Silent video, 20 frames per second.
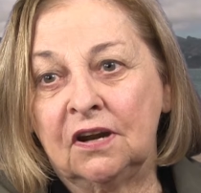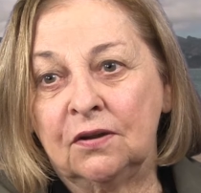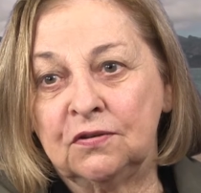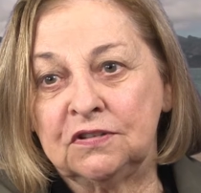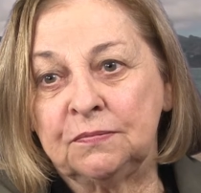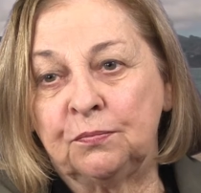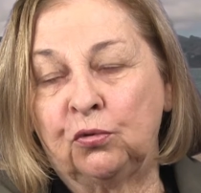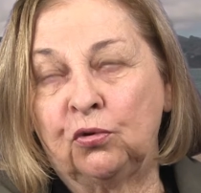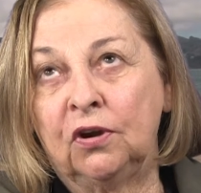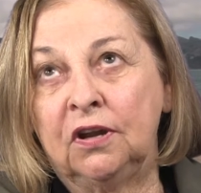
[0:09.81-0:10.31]

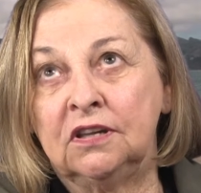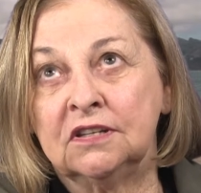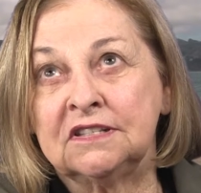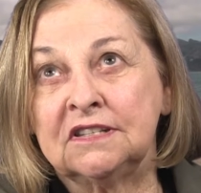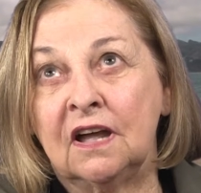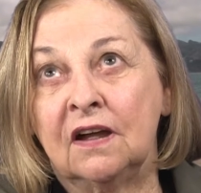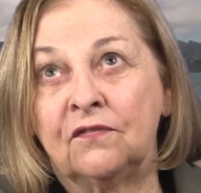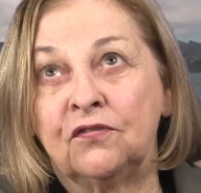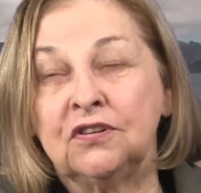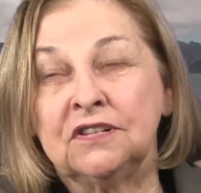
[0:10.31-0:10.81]
was born in
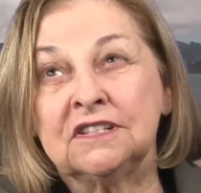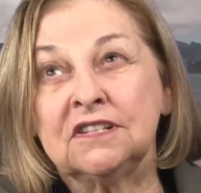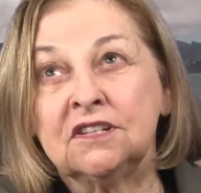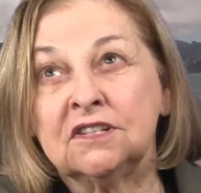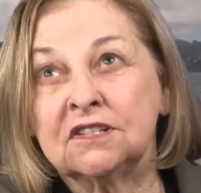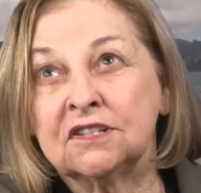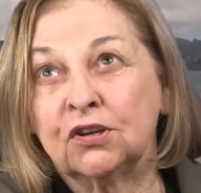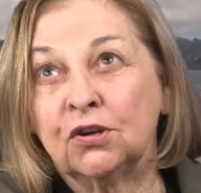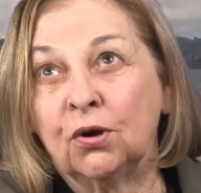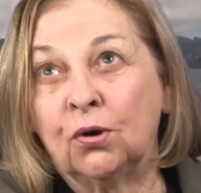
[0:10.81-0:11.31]
San
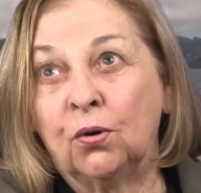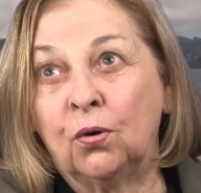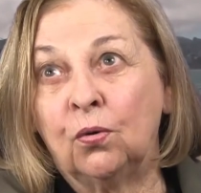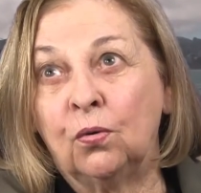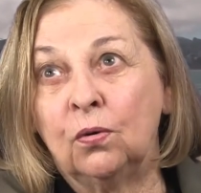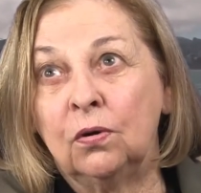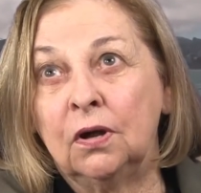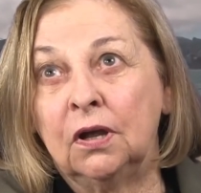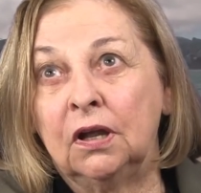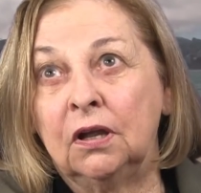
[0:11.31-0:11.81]

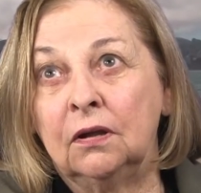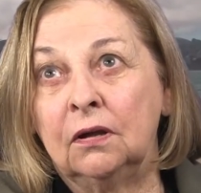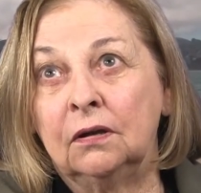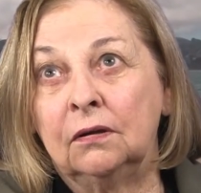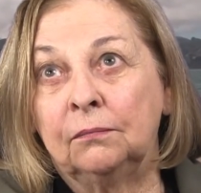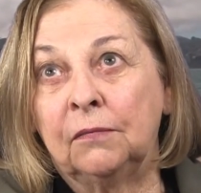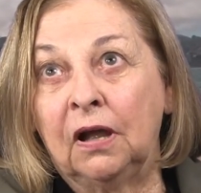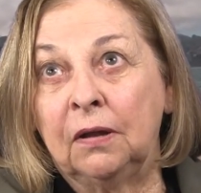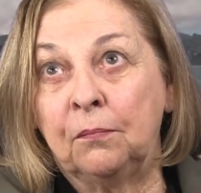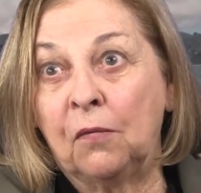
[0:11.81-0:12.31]
Francisco.
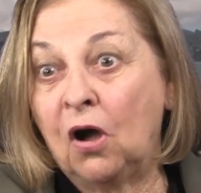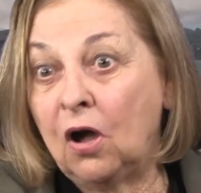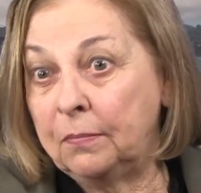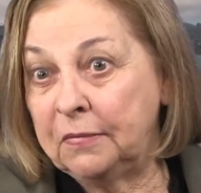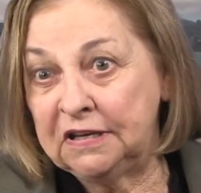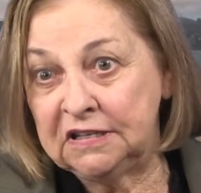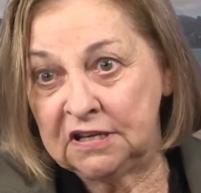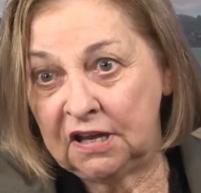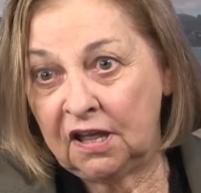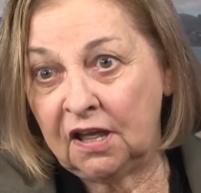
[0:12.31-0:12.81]
My
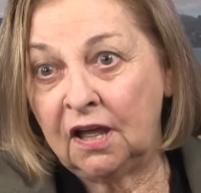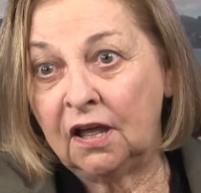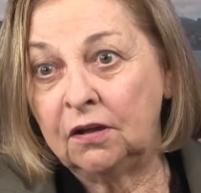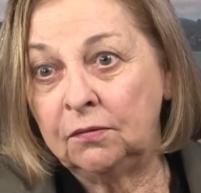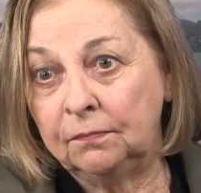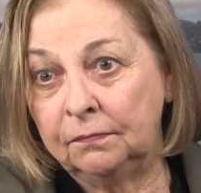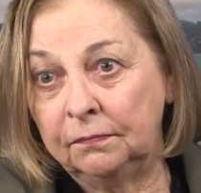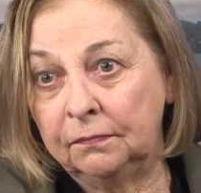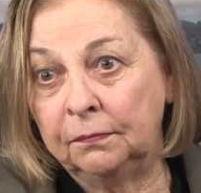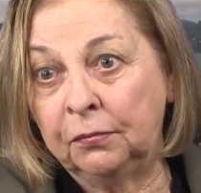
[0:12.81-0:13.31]
mom and
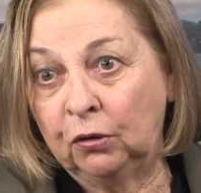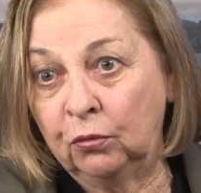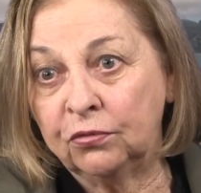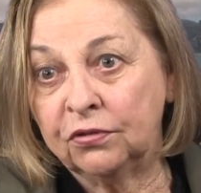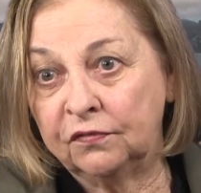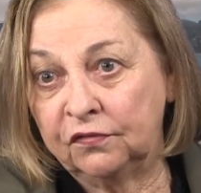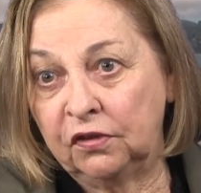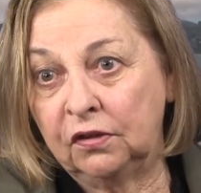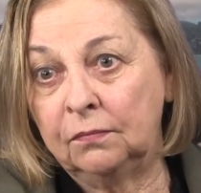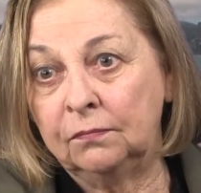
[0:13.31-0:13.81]
dad,
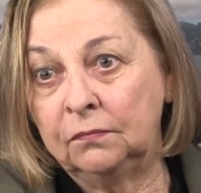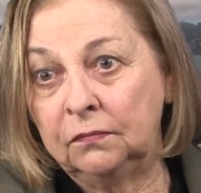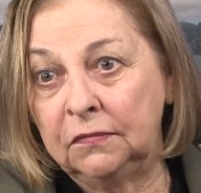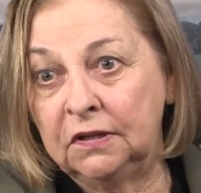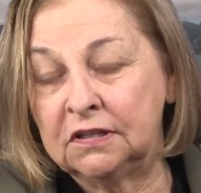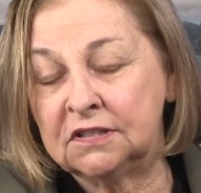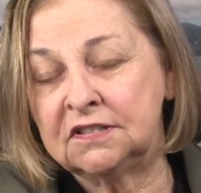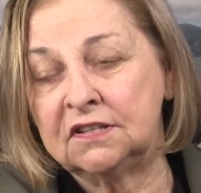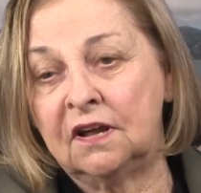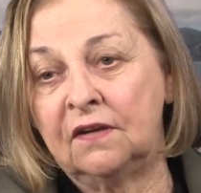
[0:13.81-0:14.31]
both of them,
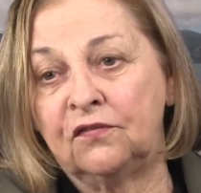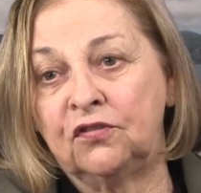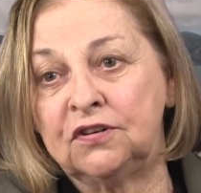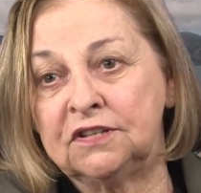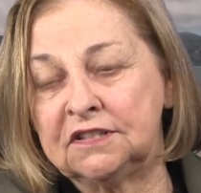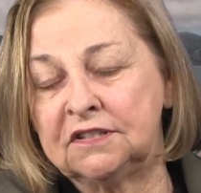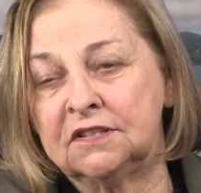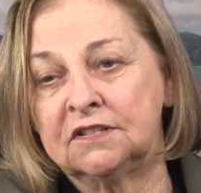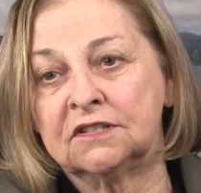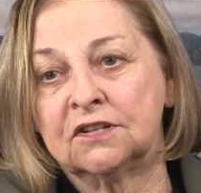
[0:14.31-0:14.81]
in San
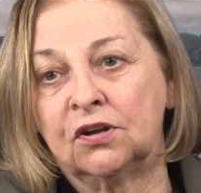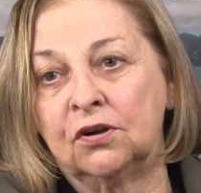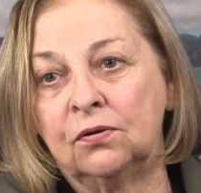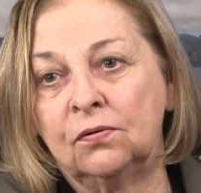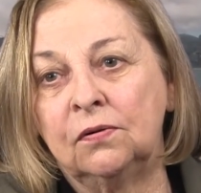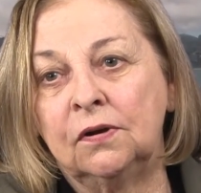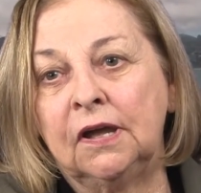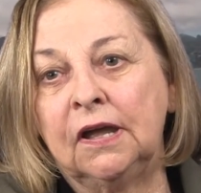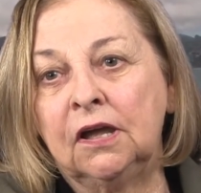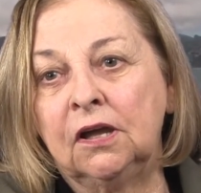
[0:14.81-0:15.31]

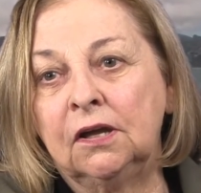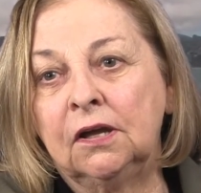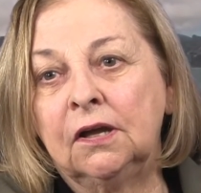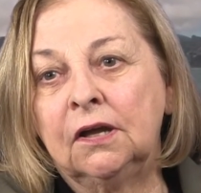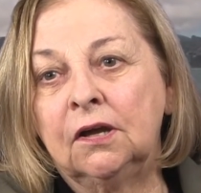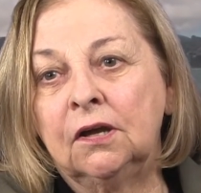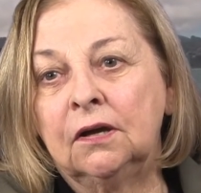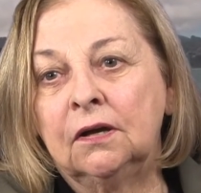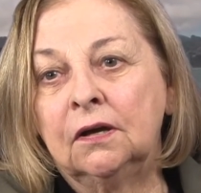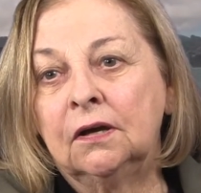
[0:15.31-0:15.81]
Francisco.
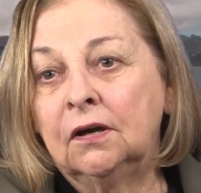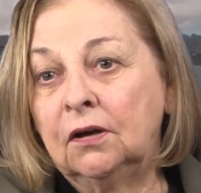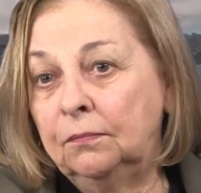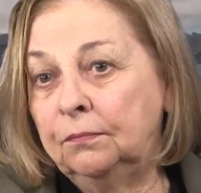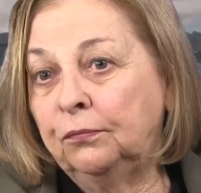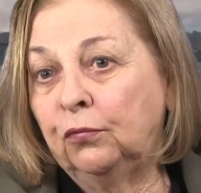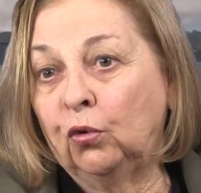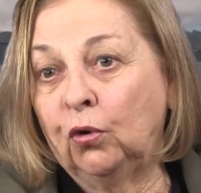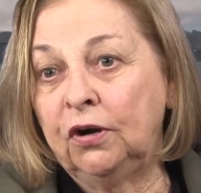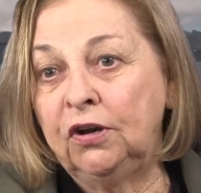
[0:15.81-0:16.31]

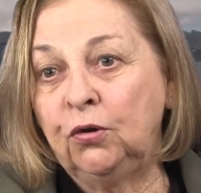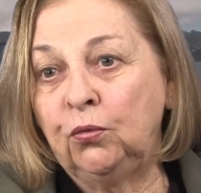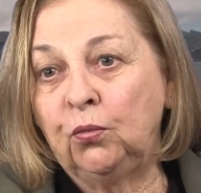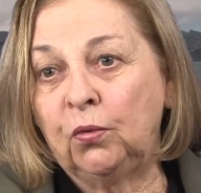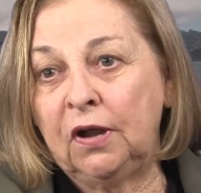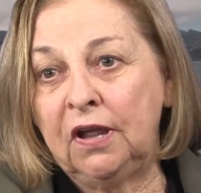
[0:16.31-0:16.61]
Born and